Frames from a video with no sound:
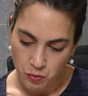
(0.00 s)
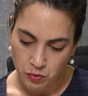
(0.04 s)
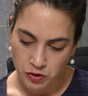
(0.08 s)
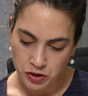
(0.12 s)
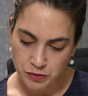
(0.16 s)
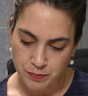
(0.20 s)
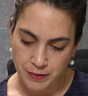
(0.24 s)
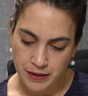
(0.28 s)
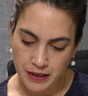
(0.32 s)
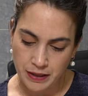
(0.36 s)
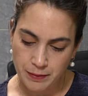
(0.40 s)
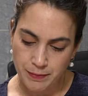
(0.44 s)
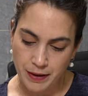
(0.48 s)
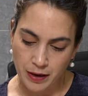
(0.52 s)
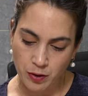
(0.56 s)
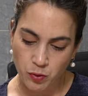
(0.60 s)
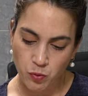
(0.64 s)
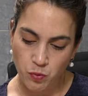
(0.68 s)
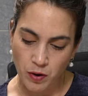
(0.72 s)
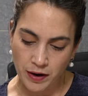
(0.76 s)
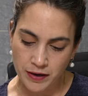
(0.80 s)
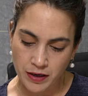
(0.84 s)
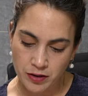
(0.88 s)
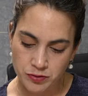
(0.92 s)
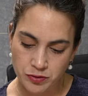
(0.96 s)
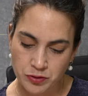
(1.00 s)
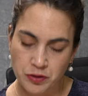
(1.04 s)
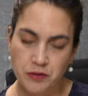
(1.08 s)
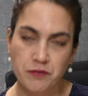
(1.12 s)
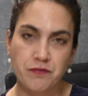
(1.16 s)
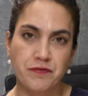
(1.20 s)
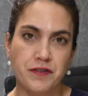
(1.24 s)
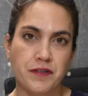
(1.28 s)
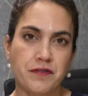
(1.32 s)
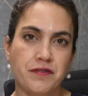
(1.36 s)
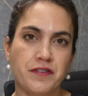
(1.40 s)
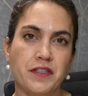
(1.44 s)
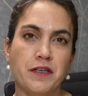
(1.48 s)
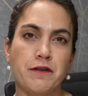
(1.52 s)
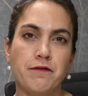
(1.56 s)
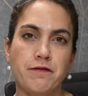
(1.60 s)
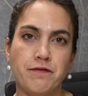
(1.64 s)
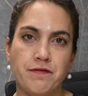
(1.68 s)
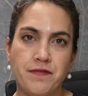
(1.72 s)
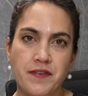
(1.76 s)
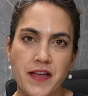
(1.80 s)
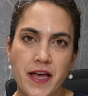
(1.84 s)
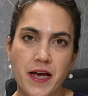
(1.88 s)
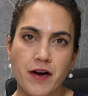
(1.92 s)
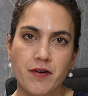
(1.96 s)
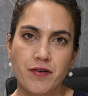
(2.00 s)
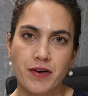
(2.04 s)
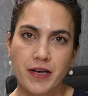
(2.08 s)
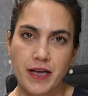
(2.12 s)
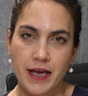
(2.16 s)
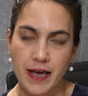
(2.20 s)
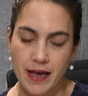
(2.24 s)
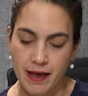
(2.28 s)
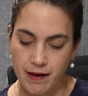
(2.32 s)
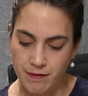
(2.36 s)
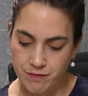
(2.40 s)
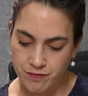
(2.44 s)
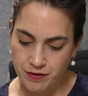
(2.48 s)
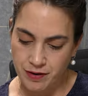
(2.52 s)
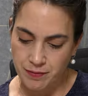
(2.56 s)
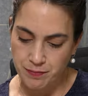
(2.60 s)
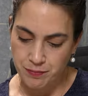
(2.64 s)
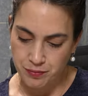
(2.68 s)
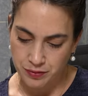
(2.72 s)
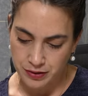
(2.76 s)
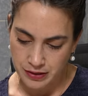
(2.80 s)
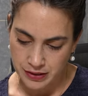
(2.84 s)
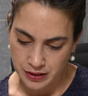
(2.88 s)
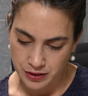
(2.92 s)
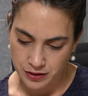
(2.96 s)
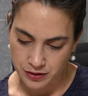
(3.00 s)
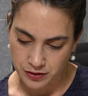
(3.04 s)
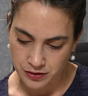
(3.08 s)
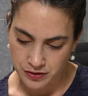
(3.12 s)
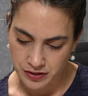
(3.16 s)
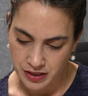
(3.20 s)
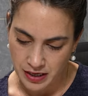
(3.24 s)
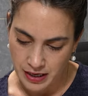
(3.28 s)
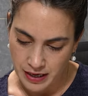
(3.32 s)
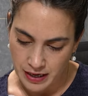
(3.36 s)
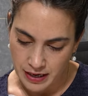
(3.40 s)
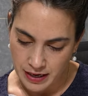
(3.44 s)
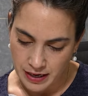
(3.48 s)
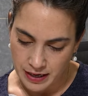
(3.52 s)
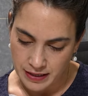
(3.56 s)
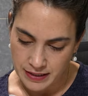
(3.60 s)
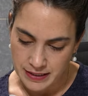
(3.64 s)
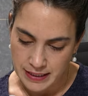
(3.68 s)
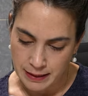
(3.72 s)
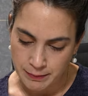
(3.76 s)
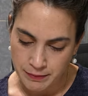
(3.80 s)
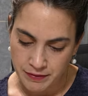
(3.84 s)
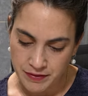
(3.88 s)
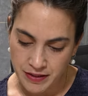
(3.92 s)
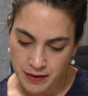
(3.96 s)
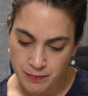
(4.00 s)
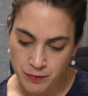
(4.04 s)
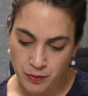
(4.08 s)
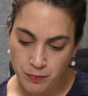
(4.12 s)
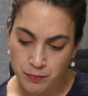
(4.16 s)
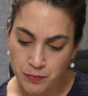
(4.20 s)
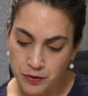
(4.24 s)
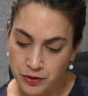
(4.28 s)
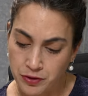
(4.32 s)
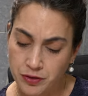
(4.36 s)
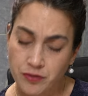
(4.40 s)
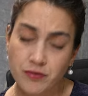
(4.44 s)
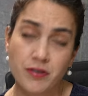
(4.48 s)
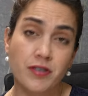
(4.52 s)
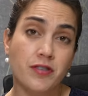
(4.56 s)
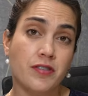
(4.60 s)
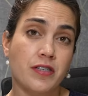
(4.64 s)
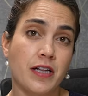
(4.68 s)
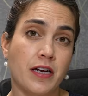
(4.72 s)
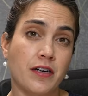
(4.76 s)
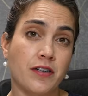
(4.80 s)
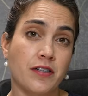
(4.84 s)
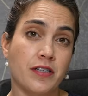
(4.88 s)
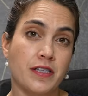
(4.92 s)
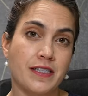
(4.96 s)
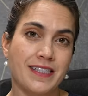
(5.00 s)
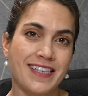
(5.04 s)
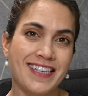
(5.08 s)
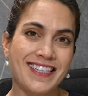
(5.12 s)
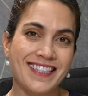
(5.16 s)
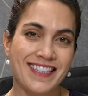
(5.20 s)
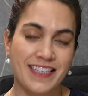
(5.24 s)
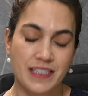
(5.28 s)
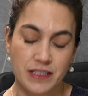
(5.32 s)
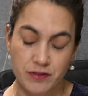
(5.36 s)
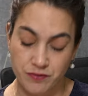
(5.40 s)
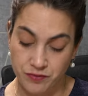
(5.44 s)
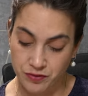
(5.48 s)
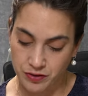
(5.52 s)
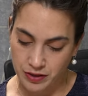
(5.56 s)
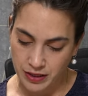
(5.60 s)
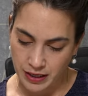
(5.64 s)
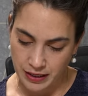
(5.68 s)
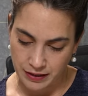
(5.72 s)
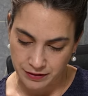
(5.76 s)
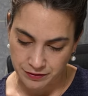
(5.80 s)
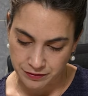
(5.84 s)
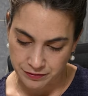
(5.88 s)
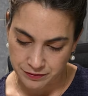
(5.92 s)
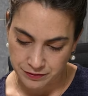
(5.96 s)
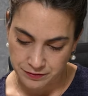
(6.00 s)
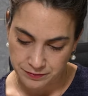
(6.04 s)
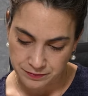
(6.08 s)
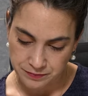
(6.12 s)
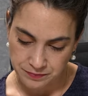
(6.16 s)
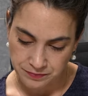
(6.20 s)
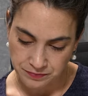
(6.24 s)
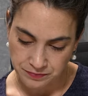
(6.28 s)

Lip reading: We're speaking about 150 very heavy prisoners, and some of them are murderers that are sentenced for life.